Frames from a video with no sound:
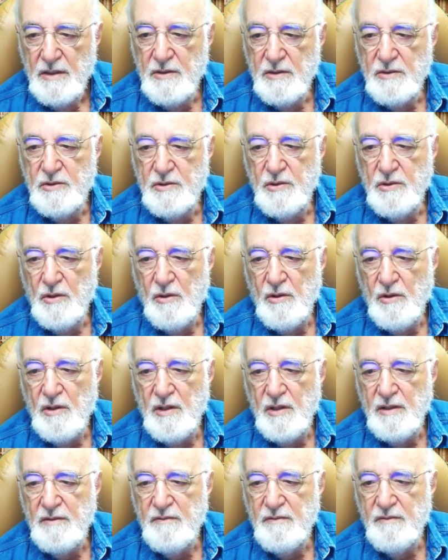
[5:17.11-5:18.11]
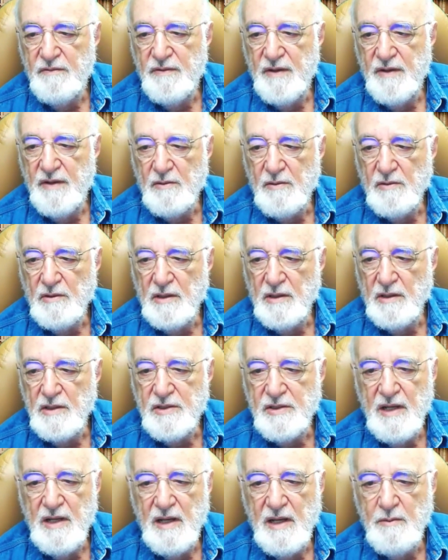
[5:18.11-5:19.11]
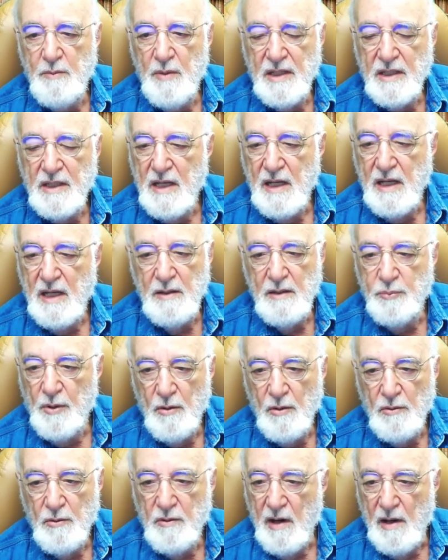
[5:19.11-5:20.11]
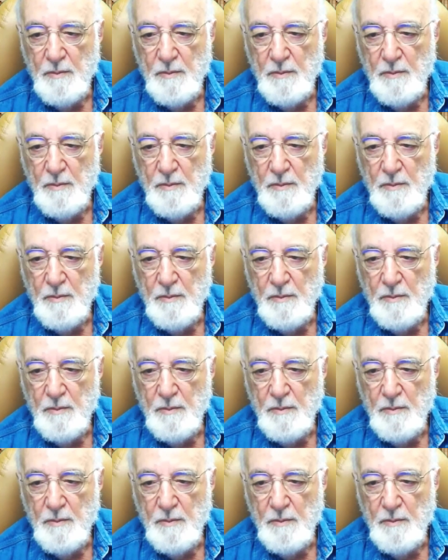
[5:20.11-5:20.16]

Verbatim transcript: the joint federal and state Medicaid program.